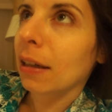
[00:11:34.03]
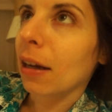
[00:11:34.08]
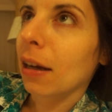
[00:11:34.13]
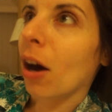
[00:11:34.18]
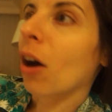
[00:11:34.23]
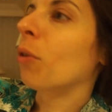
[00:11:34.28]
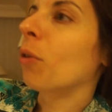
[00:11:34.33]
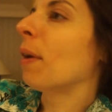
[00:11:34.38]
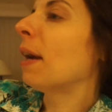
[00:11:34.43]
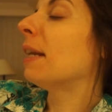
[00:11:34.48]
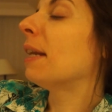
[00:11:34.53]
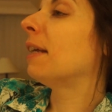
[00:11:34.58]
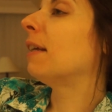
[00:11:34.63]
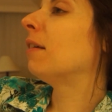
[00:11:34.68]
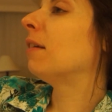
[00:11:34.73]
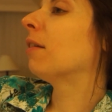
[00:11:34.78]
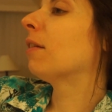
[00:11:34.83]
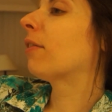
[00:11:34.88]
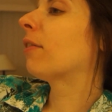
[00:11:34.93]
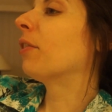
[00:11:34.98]

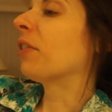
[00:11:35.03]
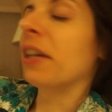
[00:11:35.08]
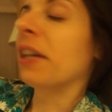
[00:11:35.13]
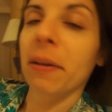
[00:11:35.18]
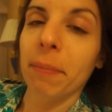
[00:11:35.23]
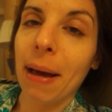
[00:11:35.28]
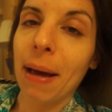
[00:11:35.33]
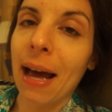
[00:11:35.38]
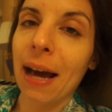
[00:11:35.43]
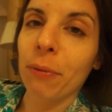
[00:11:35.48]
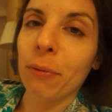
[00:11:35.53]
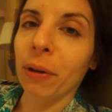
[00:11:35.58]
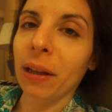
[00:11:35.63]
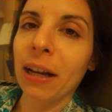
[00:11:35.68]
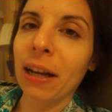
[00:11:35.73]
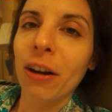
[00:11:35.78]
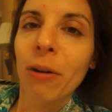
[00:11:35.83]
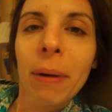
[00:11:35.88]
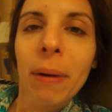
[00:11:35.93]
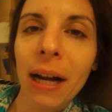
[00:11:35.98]
already looking back, we're
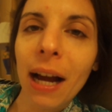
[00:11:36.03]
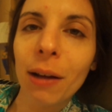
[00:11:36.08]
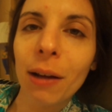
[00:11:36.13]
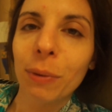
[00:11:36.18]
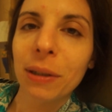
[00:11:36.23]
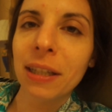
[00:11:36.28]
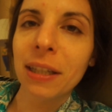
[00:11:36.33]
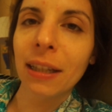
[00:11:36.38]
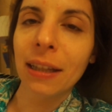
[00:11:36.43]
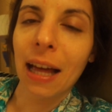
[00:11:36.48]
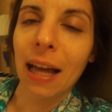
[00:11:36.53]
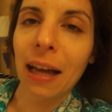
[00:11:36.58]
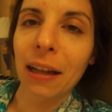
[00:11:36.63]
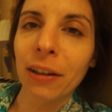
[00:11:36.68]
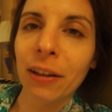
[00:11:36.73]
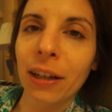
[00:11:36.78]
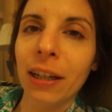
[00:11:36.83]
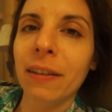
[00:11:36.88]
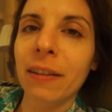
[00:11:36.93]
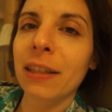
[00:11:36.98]
like, oh my God, we did that.
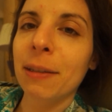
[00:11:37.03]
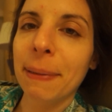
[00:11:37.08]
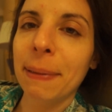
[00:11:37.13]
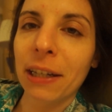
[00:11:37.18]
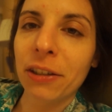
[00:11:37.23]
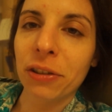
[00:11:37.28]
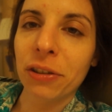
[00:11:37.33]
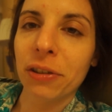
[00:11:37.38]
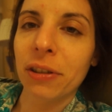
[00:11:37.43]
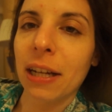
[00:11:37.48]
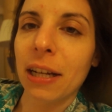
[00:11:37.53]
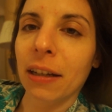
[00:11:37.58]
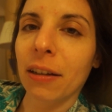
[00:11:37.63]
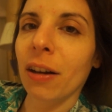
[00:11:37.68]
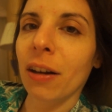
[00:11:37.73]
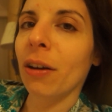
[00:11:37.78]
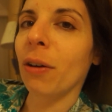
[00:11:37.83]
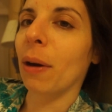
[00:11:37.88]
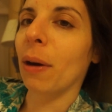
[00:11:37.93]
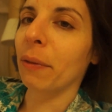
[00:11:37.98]
Look at these pictures. Like,
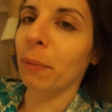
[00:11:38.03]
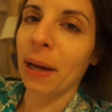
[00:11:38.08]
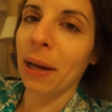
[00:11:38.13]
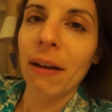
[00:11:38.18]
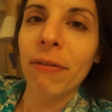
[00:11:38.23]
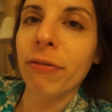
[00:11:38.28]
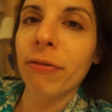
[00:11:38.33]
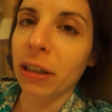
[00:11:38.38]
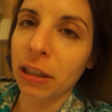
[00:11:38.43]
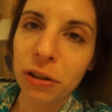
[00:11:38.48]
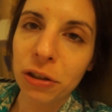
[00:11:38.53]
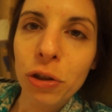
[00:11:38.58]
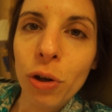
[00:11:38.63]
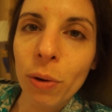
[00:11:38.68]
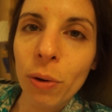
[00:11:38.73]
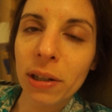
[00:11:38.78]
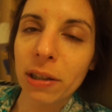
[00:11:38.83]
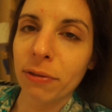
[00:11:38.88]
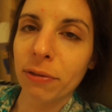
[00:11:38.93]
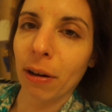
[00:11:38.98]
oh, and we have funny
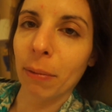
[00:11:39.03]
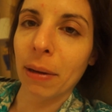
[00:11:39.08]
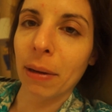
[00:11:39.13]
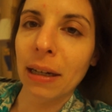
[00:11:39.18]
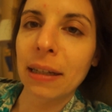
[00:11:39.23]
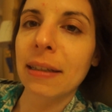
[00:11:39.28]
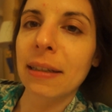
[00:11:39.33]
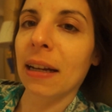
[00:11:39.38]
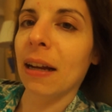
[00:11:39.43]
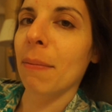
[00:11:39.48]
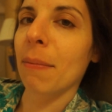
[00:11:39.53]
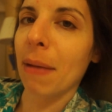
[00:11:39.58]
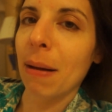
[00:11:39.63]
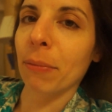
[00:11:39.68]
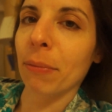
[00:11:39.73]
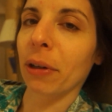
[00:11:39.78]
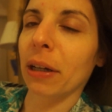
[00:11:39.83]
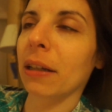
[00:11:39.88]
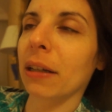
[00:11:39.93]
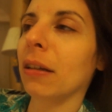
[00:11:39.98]
stories from it. It's like a
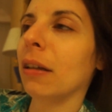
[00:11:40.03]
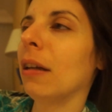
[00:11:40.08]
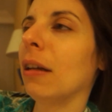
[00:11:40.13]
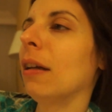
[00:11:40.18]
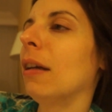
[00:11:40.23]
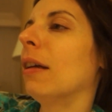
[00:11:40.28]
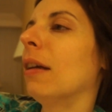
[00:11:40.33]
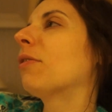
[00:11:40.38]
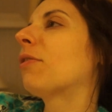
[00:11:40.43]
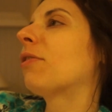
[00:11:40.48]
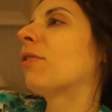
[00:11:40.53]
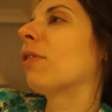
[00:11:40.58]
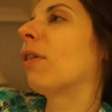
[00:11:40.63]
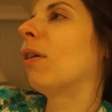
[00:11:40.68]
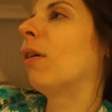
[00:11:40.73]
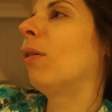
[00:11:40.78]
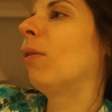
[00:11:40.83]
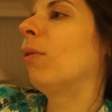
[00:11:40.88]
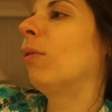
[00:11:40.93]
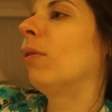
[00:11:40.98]
memory.
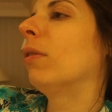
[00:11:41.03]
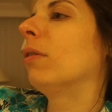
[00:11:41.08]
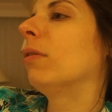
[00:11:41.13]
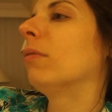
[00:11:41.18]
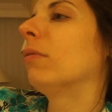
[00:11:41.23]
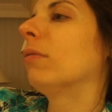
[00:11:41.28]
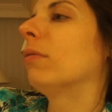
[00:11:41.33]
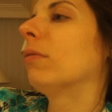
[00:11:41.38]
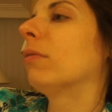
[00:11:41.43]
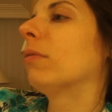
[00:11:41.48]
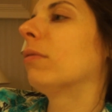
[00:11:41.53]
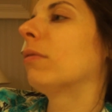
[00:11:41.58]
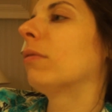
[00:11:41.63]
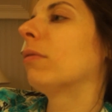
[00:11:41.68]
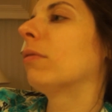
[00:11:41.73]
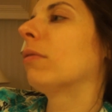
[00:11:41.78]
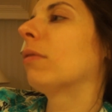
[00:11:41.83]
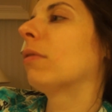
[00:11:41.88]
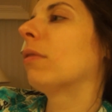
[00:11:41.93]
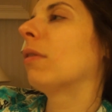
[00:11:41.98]
So
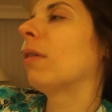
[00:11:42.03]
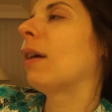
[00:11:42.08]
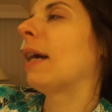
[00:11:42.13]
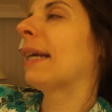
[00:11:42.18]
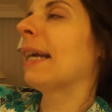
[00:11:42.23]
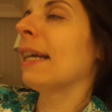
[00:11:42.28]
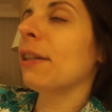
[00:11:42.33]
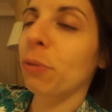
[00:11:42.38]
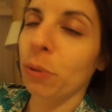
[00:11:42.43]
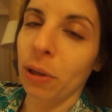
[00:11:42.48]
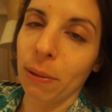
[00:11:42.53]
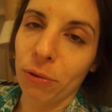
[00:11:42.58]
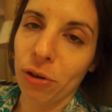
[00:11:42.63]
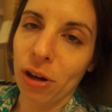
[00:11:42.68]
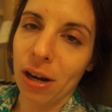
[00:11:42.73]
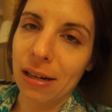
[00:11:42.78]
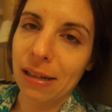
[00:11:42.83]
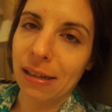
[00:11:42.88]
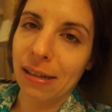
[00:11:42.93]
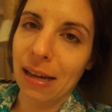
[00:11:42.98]
I guess what I'm
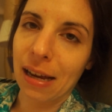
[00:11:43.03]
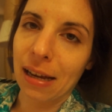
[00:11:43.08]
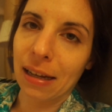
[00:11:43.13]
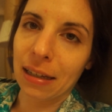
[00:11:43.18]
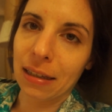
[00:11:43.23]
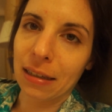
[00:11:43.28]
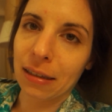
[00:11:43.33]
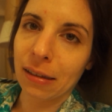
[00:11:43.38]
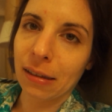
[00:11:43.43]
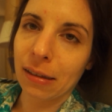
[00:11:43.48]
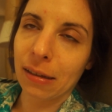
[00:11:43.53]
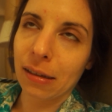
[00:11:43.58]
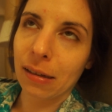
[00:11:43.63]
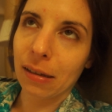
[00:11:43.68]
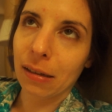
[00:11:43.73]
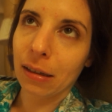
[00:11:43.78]
trying to say is